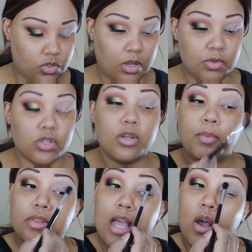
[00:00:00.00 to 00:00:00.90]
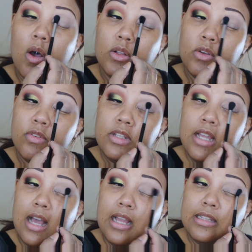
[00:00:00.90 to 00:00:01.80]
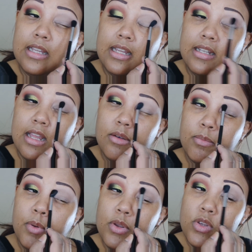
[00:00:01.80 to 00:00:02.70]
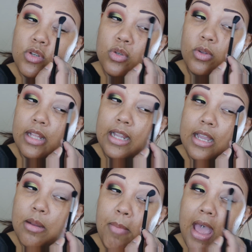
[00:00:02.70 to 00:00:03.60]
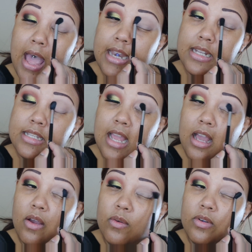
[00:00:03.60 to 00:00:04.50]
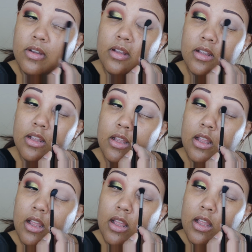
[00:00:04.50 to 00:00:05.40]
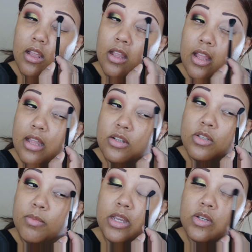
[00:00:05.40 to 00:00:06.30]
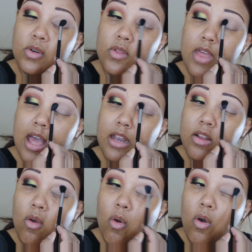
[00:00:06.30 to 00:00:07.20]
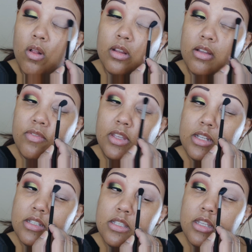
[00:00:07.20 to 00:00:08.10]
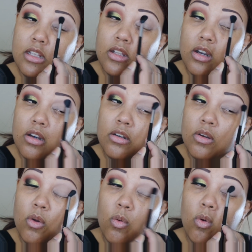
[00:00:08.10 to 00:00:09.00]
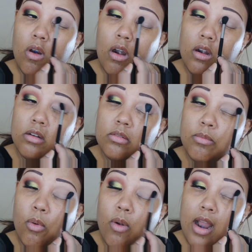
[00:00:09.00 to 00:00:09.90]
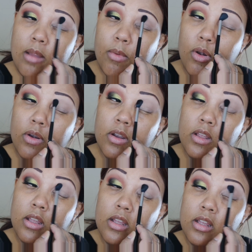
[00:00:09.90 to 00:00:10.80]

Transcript: So I'm just going to put that all over the eyelid, and per usual I kind of pat it down and just make sure that all of the concealer or primer